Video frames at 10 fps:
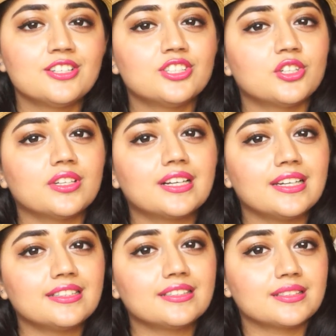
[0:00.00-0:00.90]
So you can
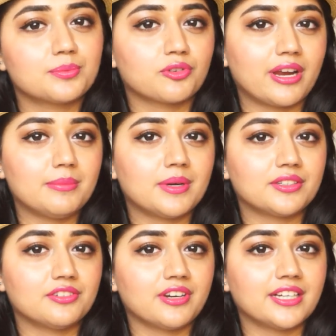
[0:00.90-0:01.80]
click the subscribe
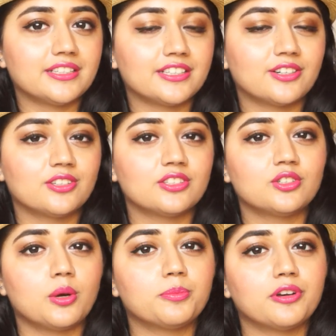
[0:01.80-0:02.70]
button right here on the
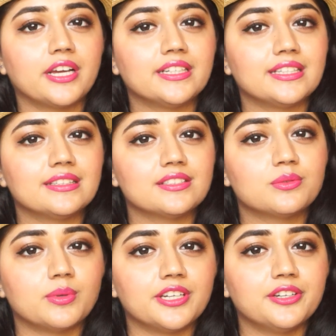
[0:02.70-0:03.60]
top right in
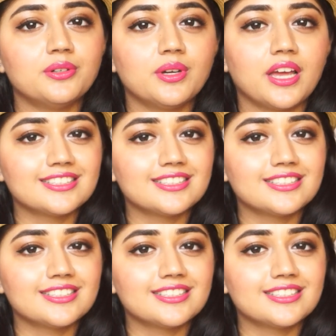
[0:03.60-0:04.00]
this video.